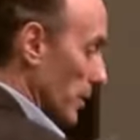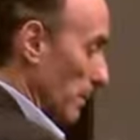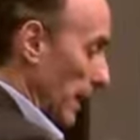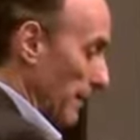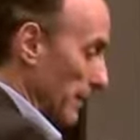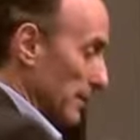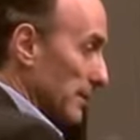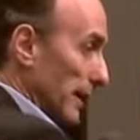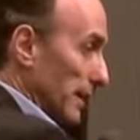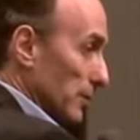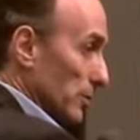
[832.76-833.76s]
where you buy
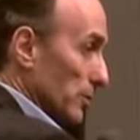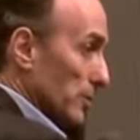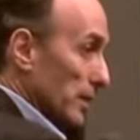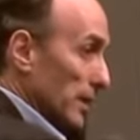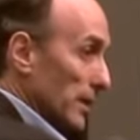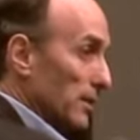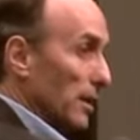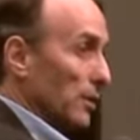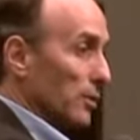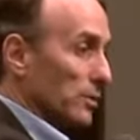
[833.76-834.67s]
Monsanto seed,